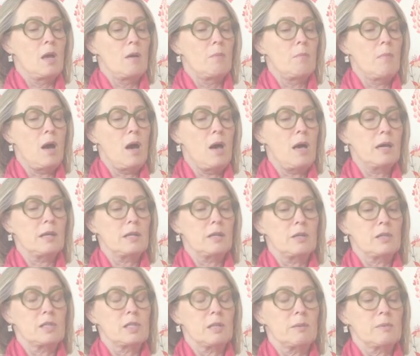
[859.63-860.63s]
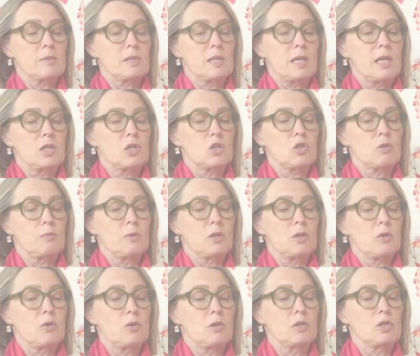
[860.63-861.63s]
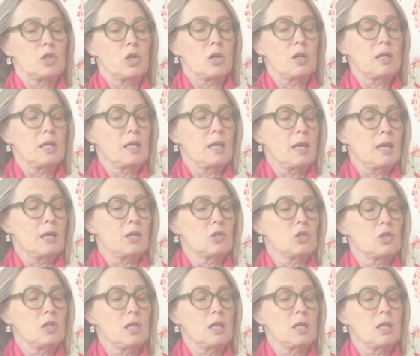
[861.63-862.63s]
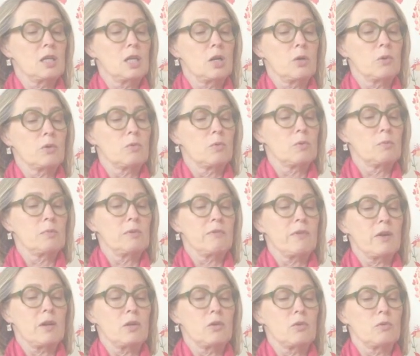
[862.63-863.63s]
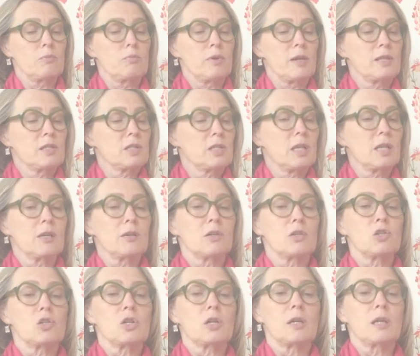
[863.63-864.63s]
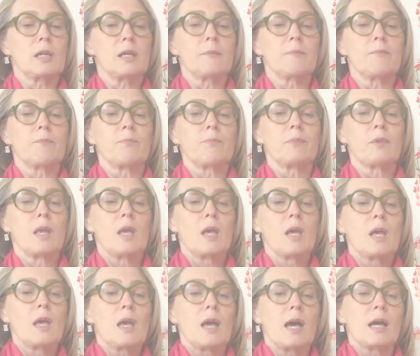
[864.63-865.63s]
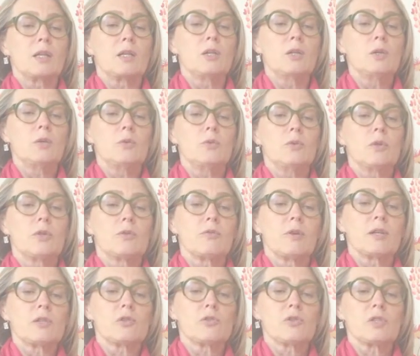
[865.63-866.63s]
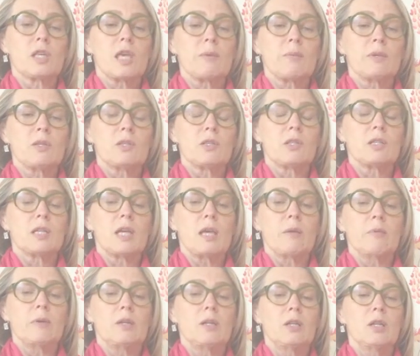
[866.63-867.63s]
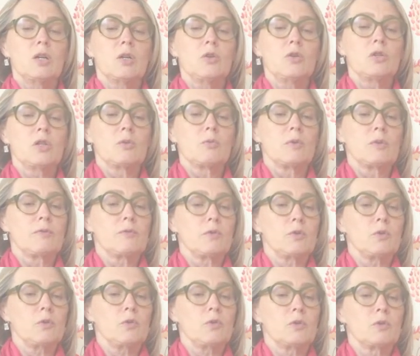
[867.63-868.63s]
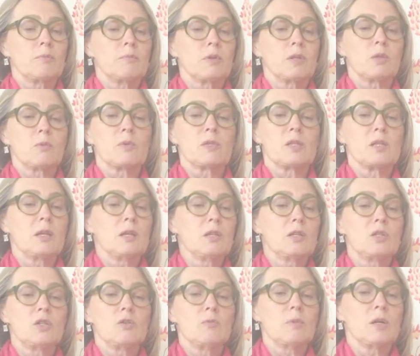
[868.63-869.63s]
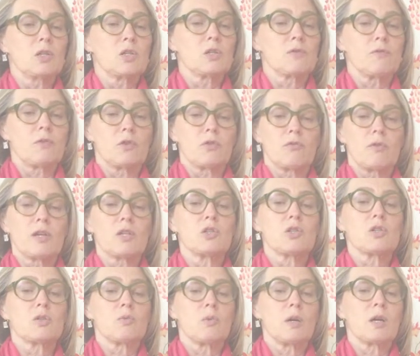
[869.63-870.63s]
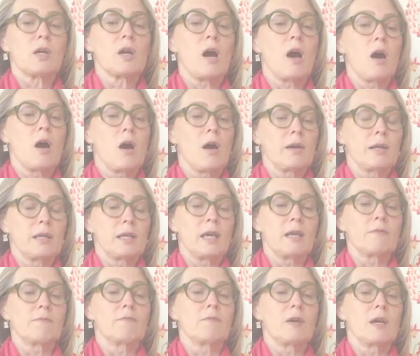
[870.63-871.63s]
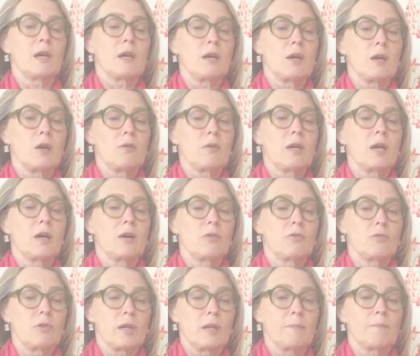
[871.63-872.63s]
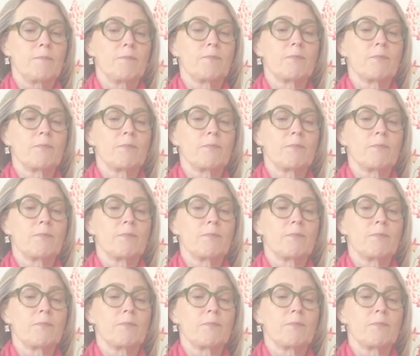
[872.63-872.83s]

Ma had heard some say it should be called journey cake. She didn't know. It wouldn't be very good bread to take on a journey. At noon, the threshers came into the table loaded with food, but there was none too much, for threshers work hard and get very hungry.